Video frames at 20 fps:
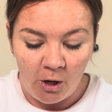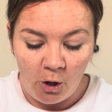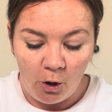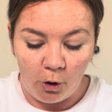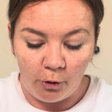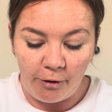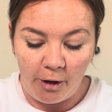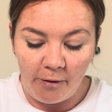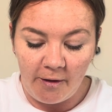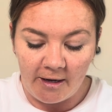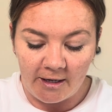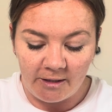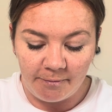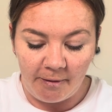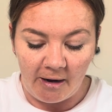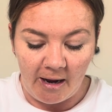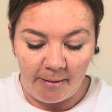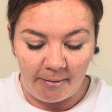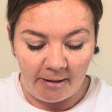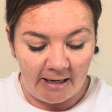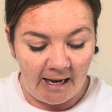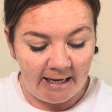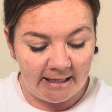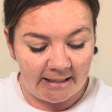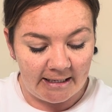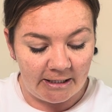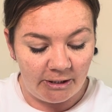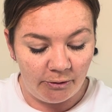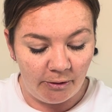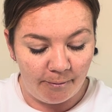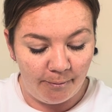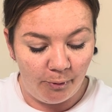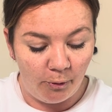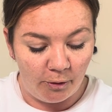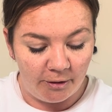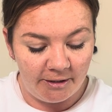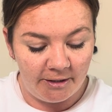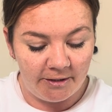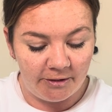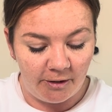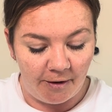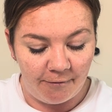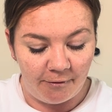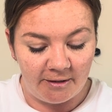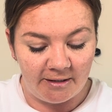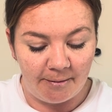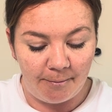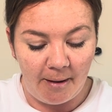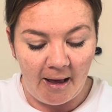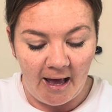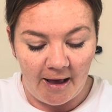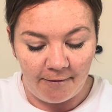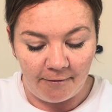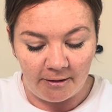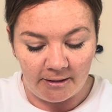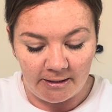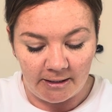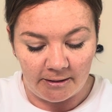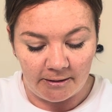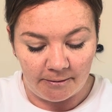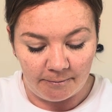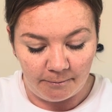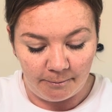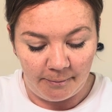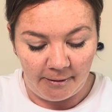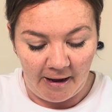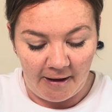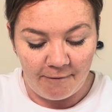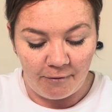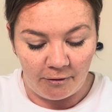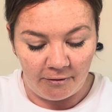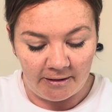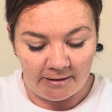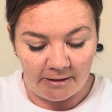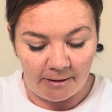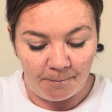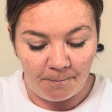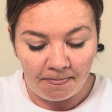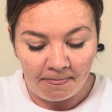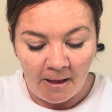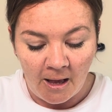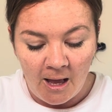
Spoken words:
Although the experiment has led to important discoveries in behaviourism,